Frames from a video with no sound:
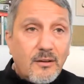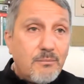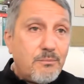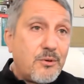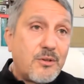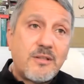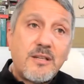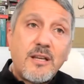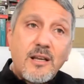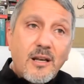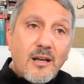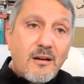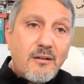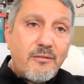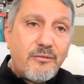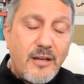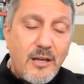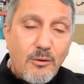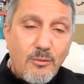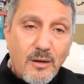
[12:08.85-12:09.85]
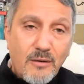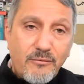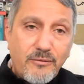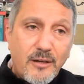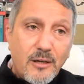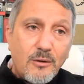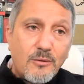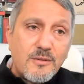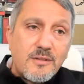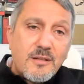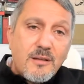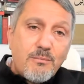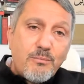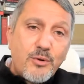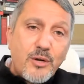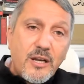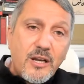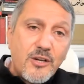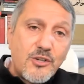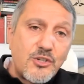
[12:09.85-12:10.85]
In particular, if anyone follows the
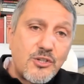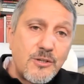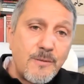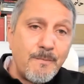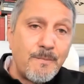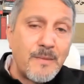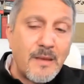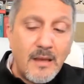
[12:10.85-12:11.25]
British